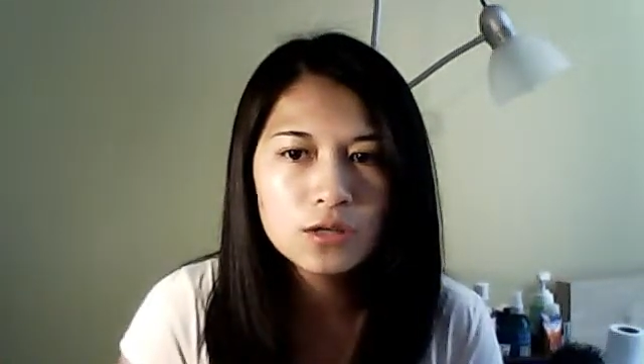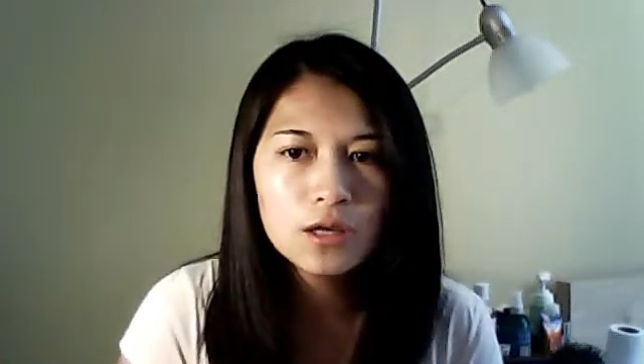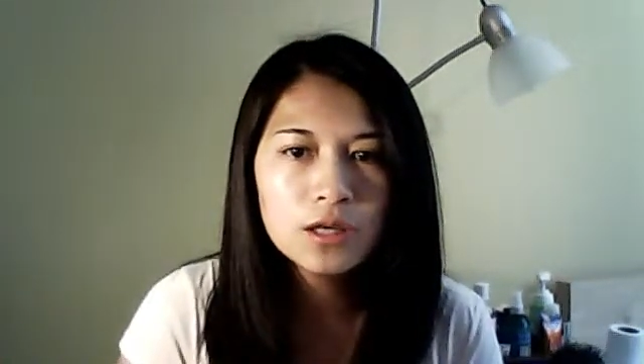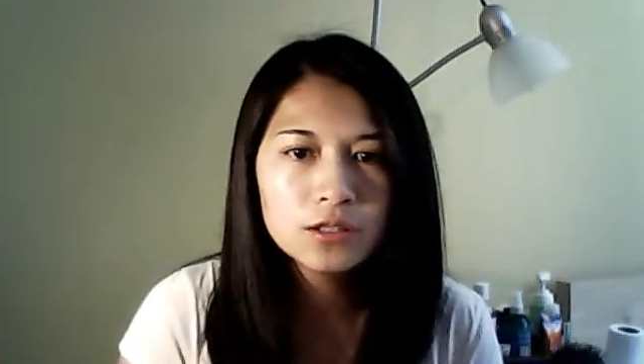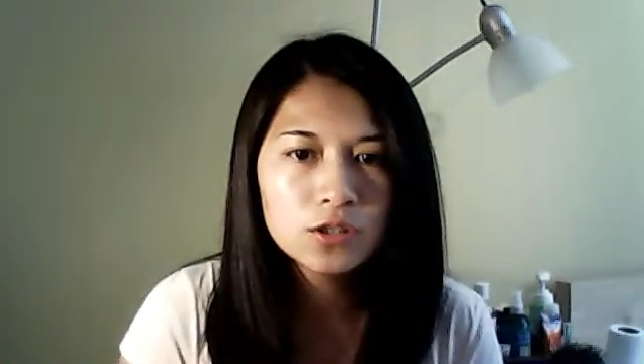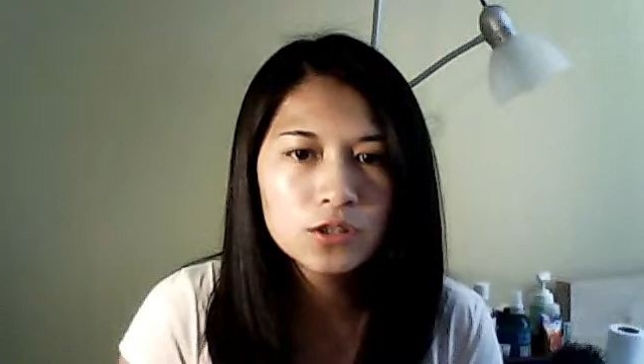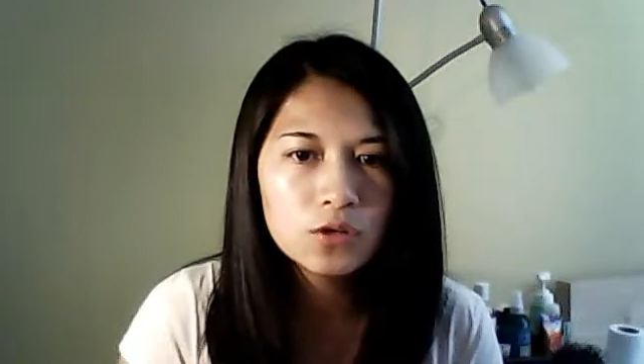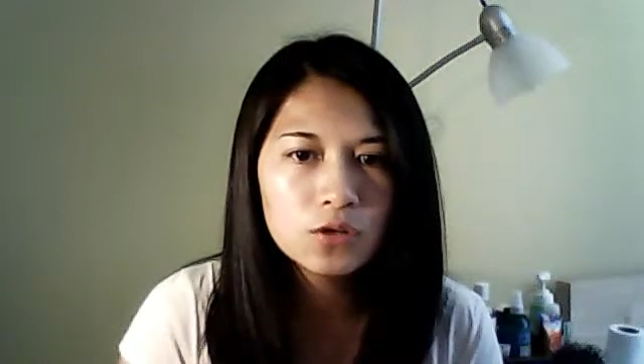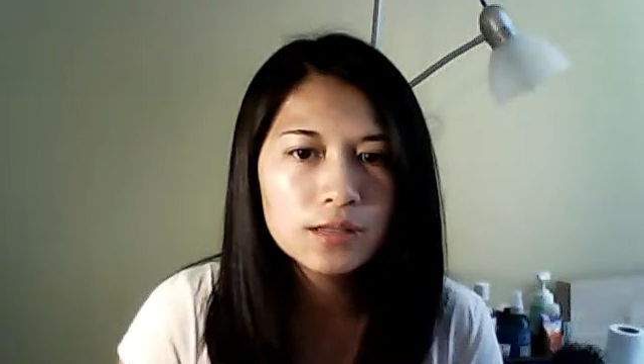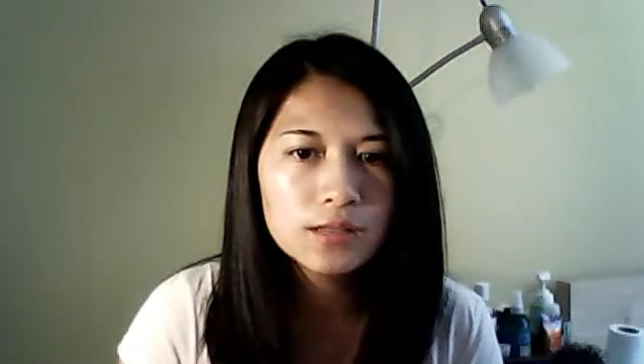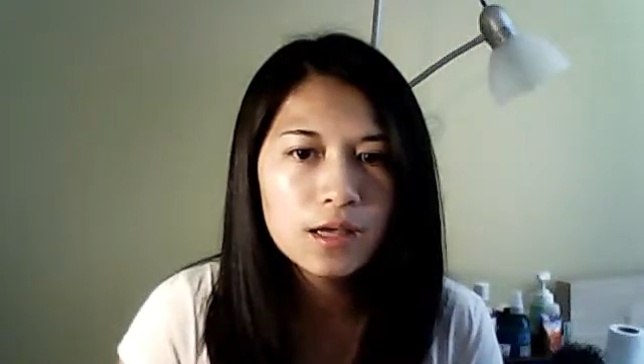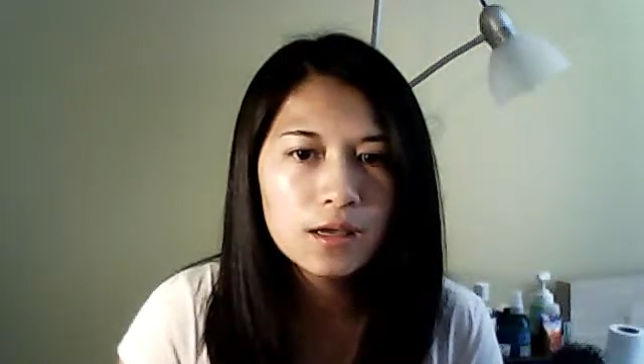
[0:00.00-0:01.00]
students
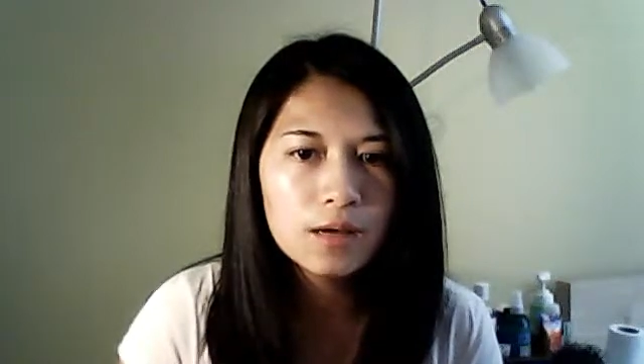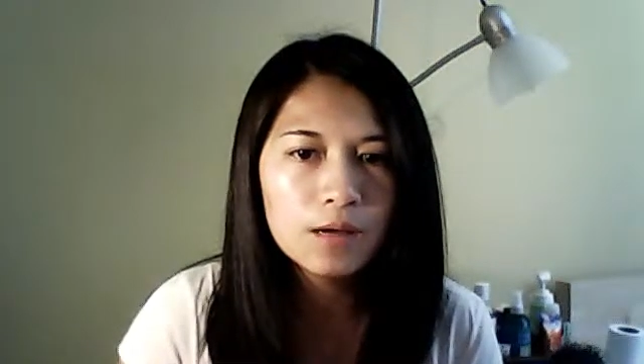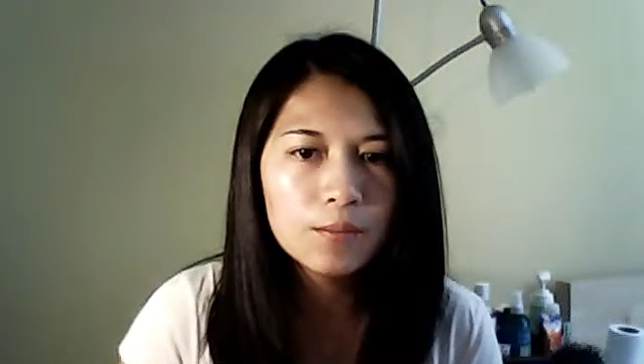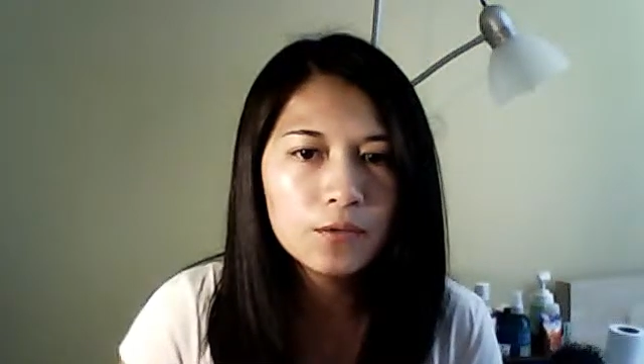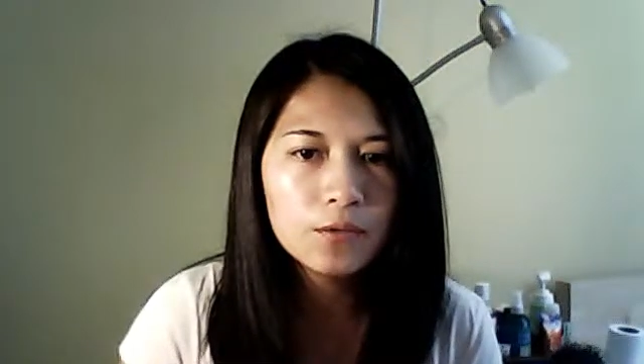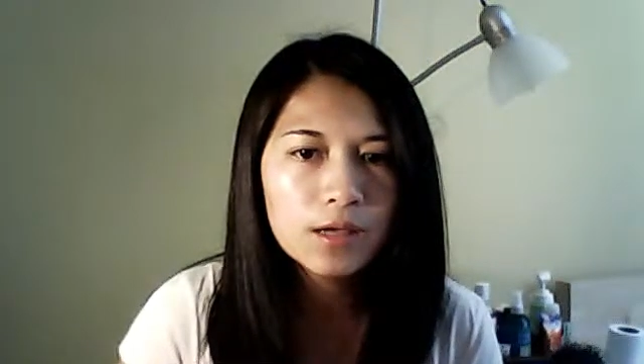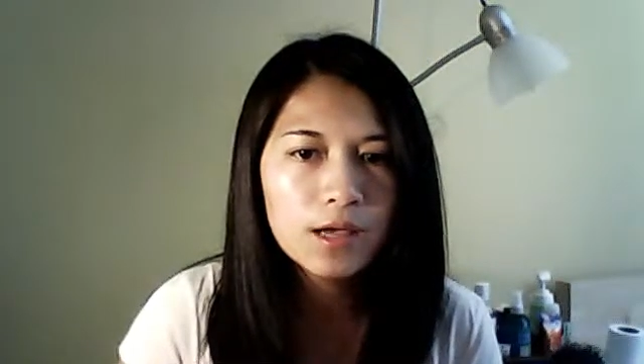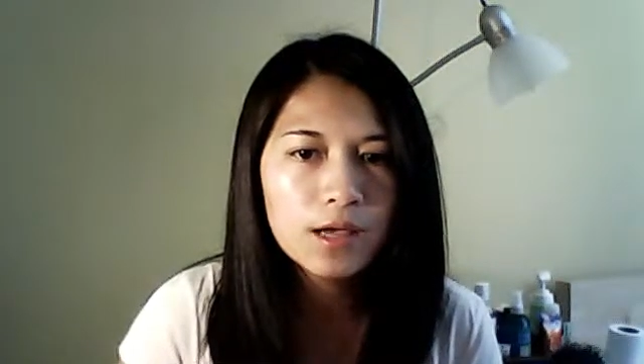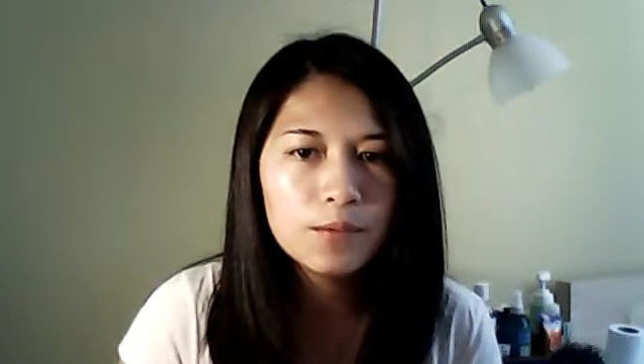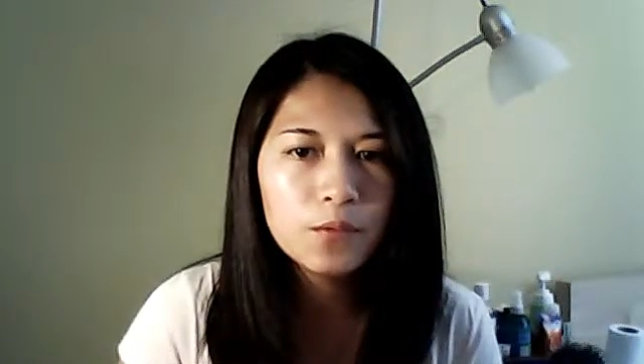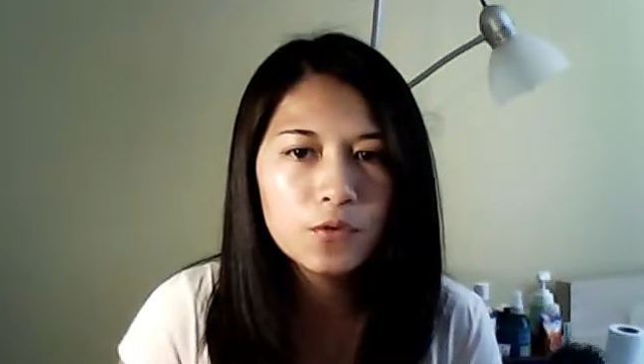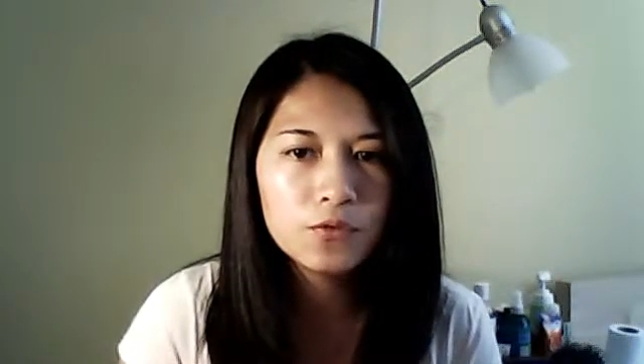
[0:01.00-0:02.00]
can communicate
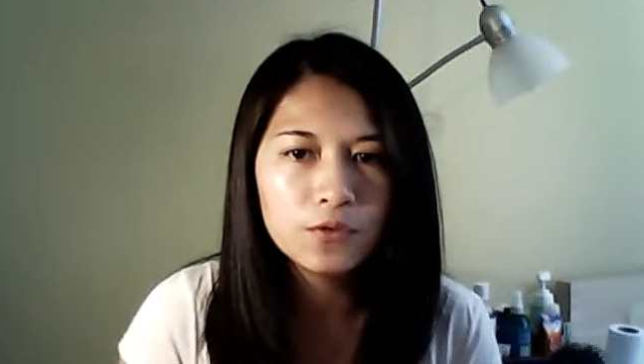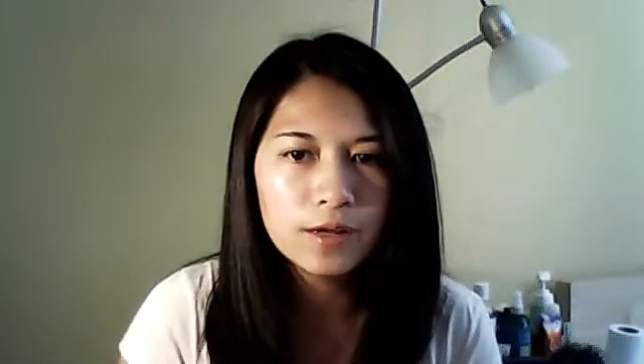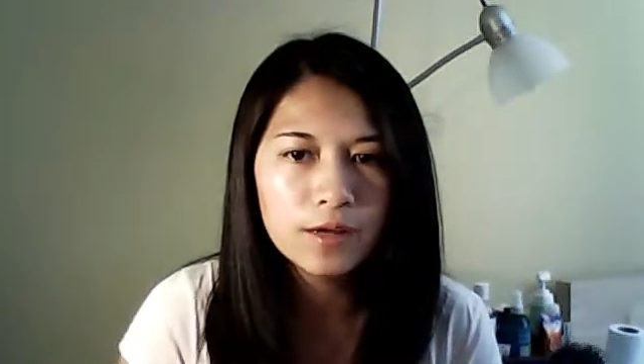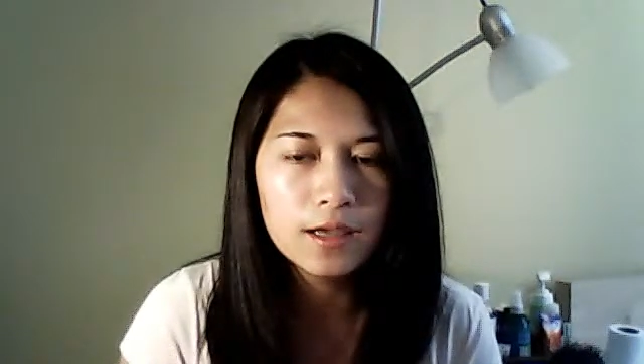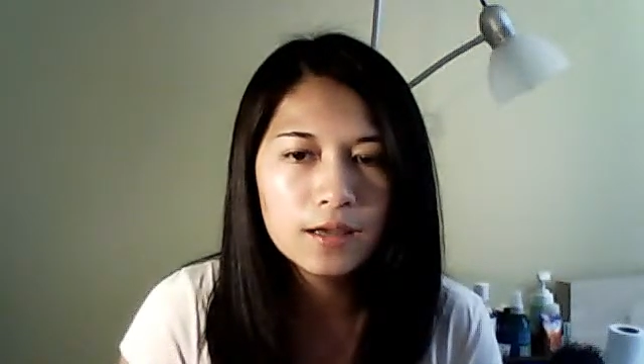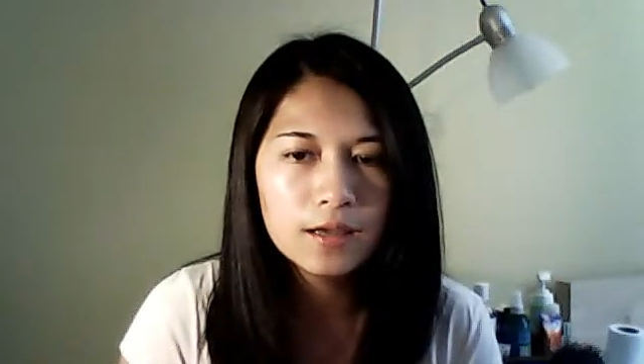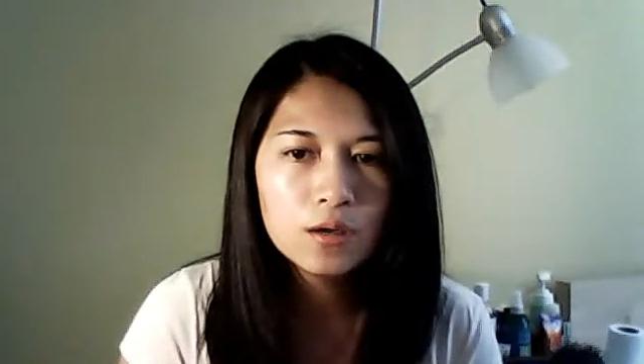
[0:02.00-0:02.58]
more freely.